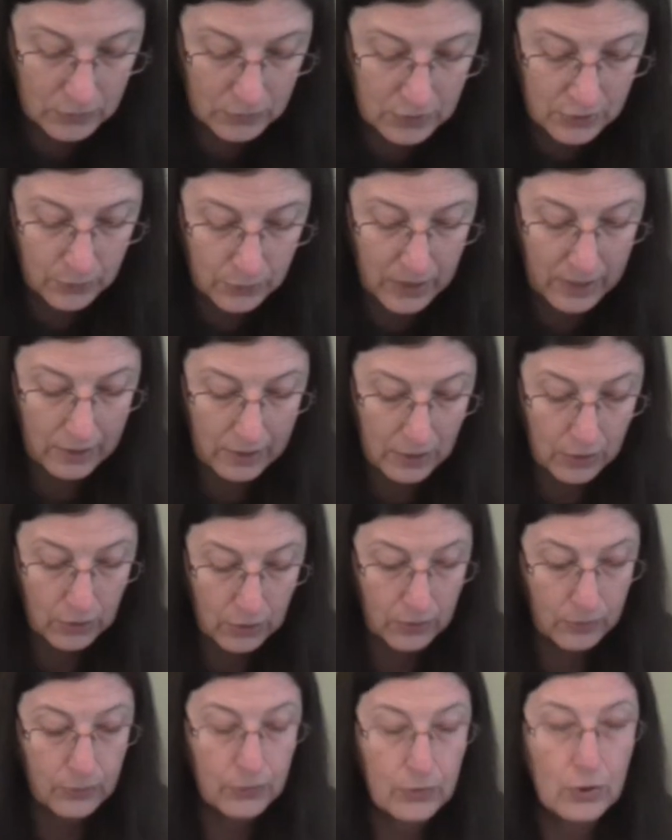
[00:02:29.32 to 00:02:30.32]
to where I
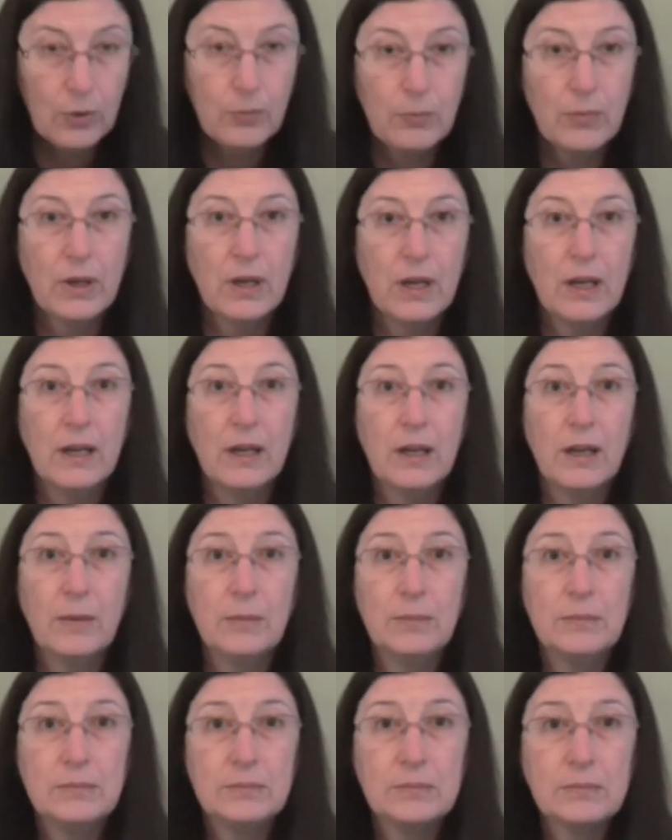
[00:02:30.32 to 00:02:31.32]
got them from,
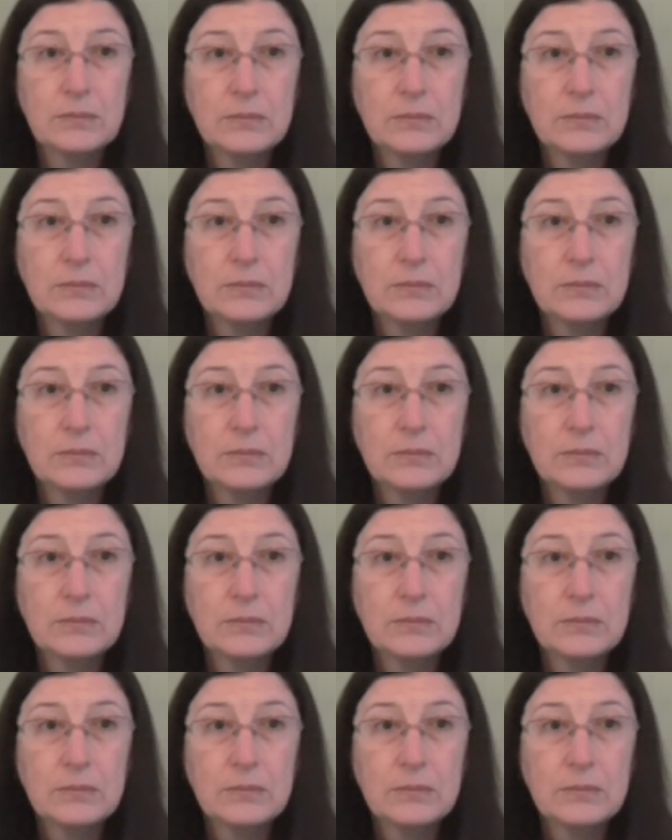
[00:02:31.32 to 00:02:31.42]
and